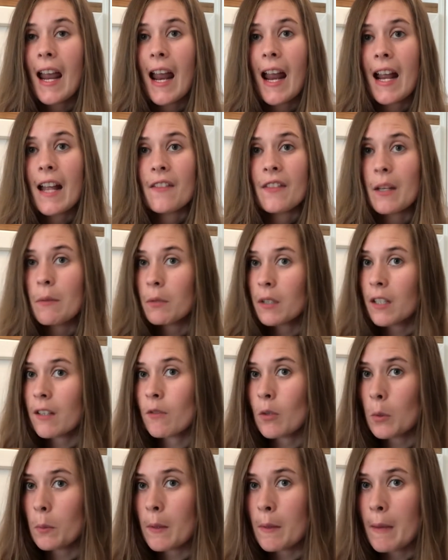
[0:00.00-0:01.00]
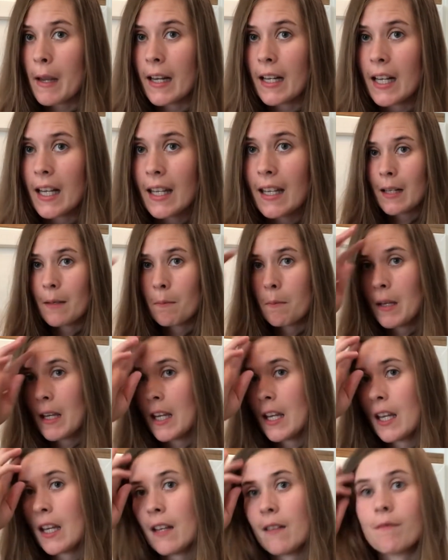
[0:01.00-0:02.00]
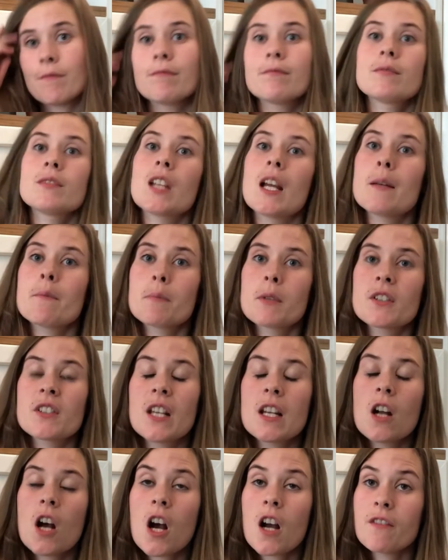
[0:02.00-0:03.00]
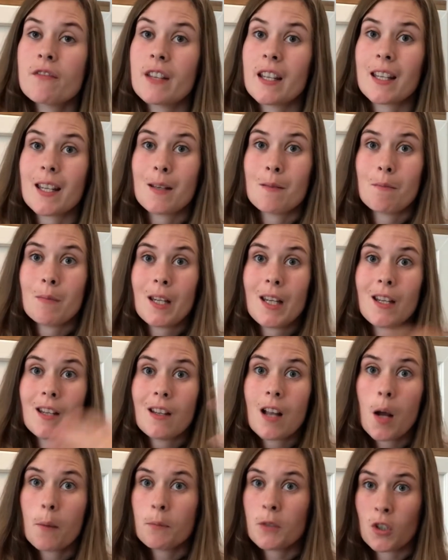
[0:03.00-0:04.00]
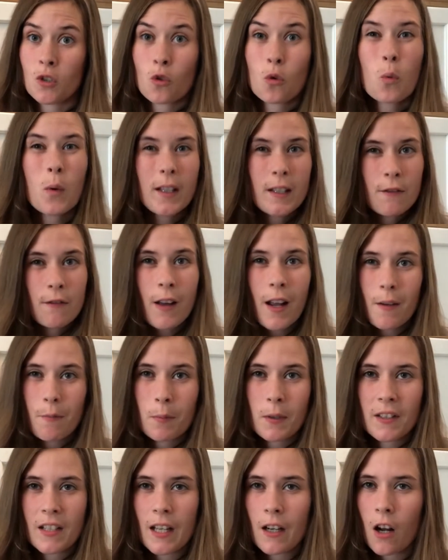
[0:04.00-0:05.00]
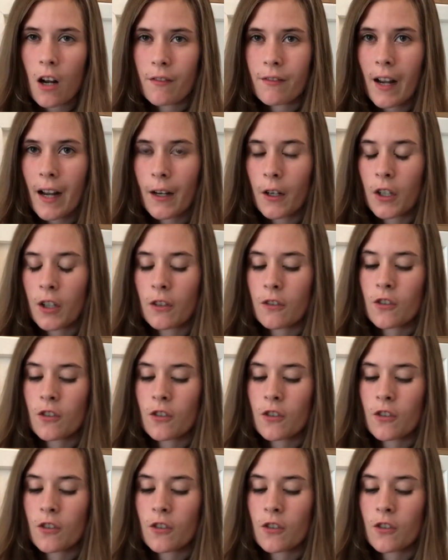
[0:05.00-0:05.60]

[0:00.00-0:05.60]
and they will give you a rebate. It can be 10% off, it can be up to 25% off, I heard.